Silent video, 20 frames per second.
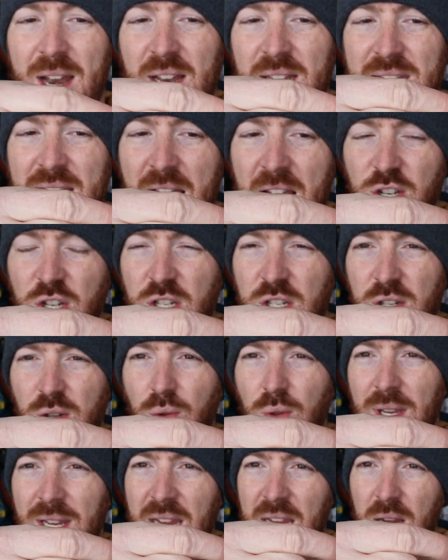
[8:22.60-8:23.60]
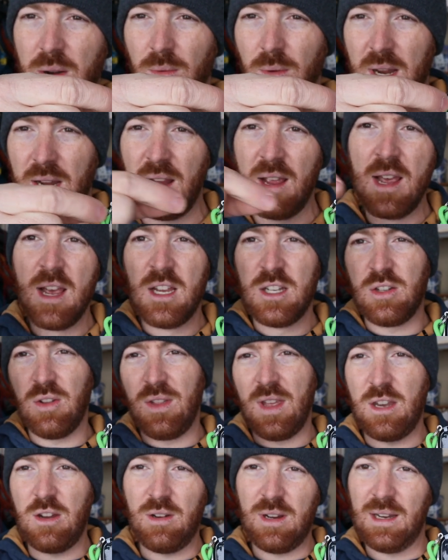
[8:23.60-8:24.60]
that attaches to the key ring. So
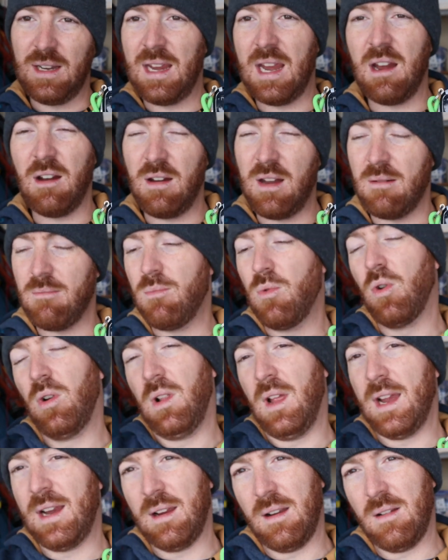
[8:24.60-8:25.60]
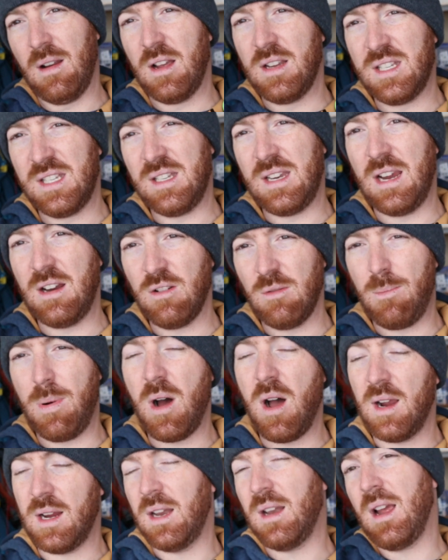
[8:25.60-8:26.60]
then you can carry it more like a, a standard
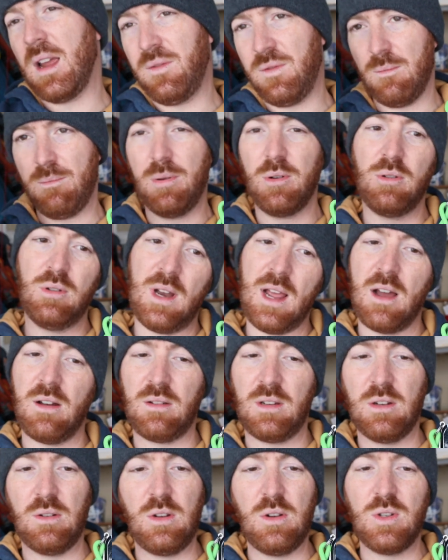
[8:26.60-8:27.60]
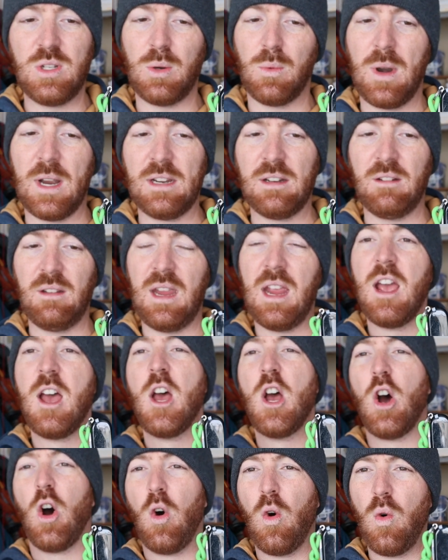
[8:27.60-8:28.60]
pocket knife and pull it out and you'll use it regularly.
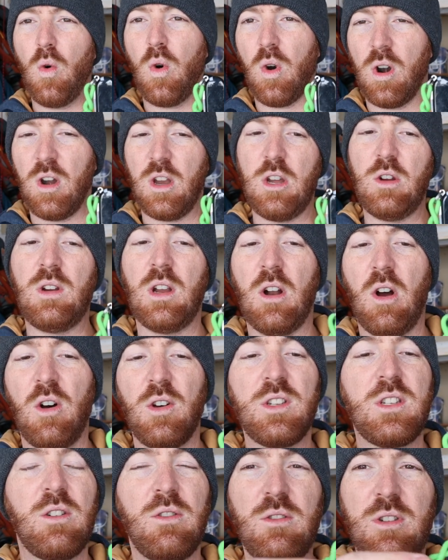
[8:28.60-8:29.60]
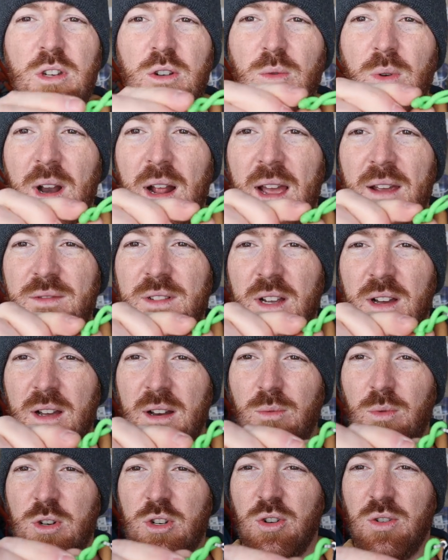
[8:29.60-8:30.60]
Or you can also do what I've
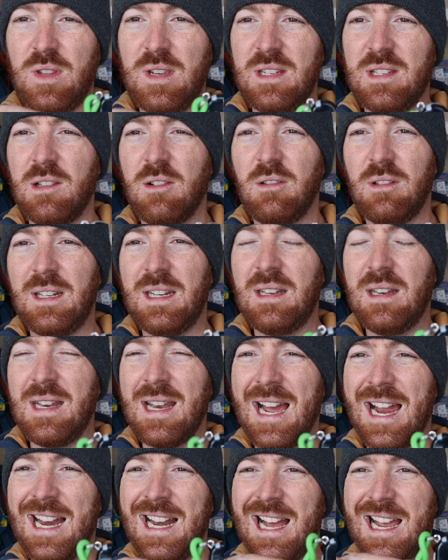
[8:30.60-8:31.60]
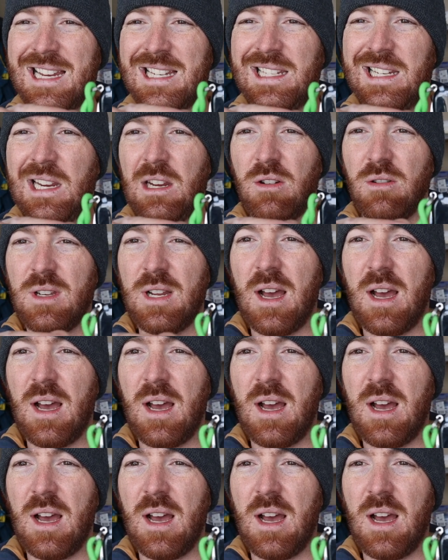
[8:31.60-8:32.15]
done, which are these little Knight Eyes gear